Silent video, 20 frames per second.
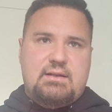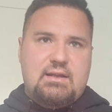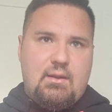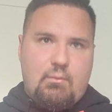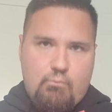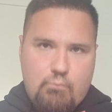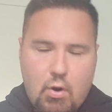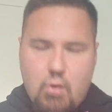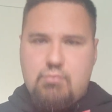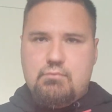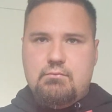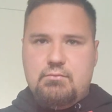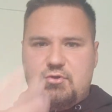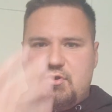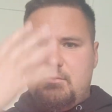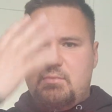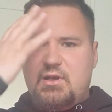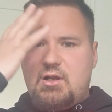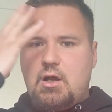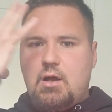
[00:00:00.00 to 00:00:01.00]
then, boom,
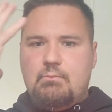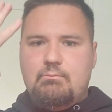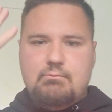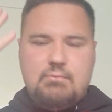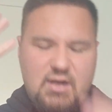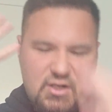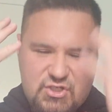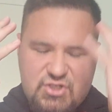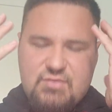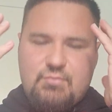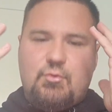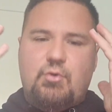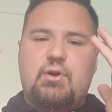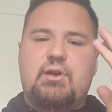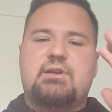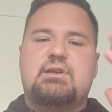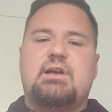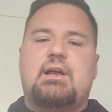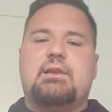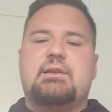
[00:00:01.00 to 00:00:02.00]
you become much more
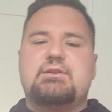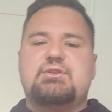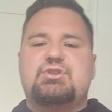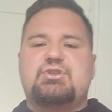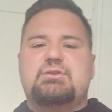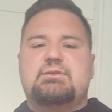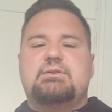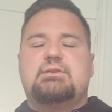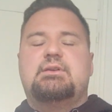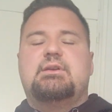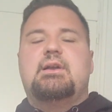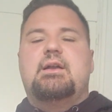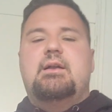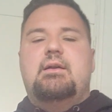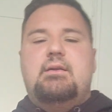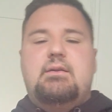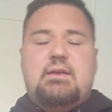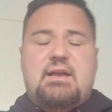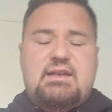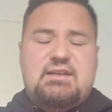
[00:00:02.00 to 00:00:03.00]
intelligent
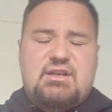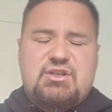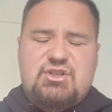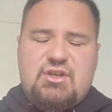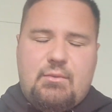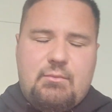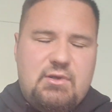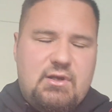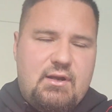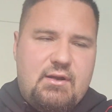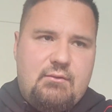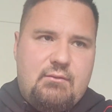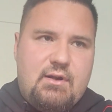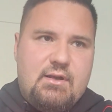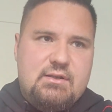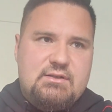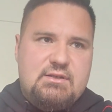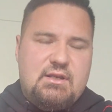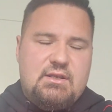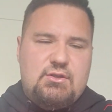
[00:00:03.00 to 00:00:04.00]
as a Gemini
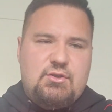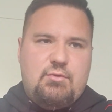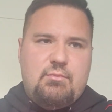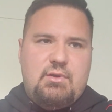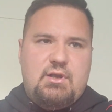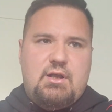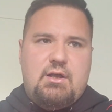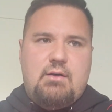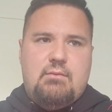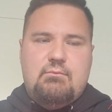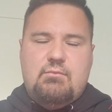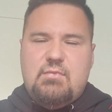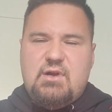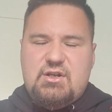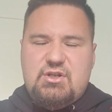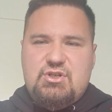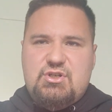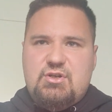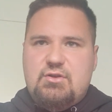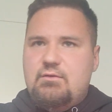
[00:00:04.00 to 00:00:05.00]
rising.
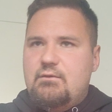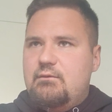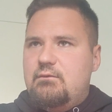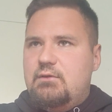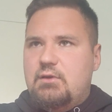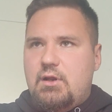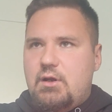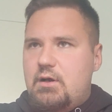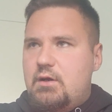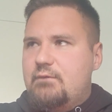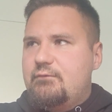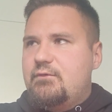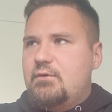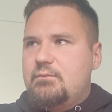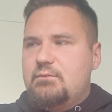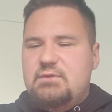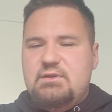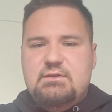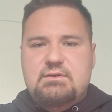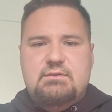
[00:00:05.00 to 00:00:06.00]
You've learned
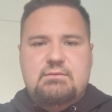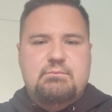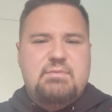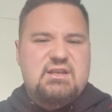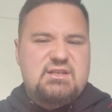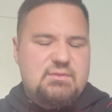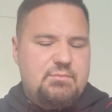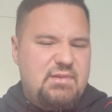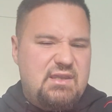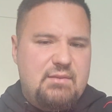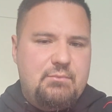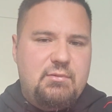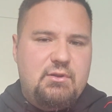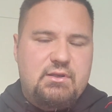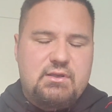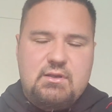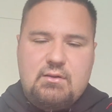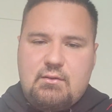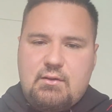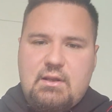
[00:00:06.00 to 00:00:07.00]
from the best people
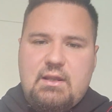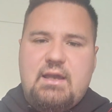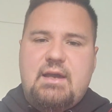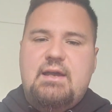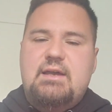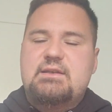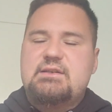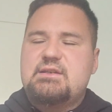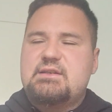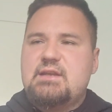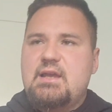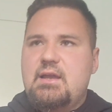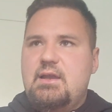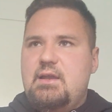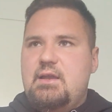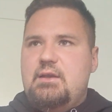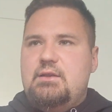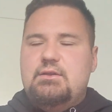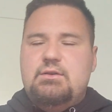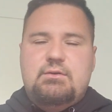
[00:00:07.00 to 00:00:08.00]
in your class.
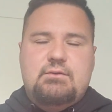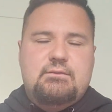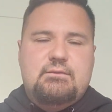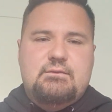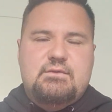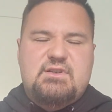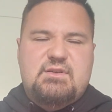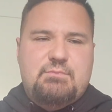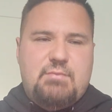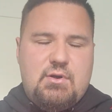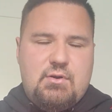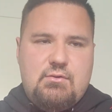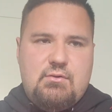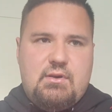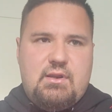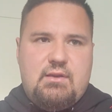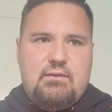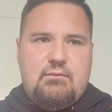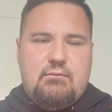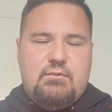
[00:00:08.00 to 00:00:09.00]
You've
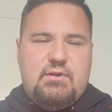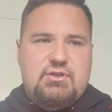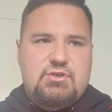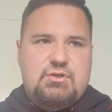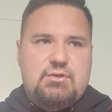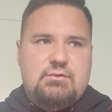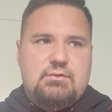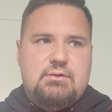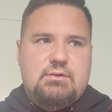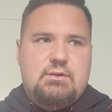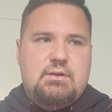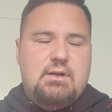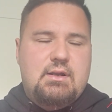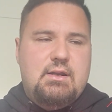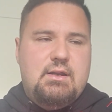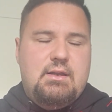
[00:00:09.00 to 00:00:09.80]
spoken with your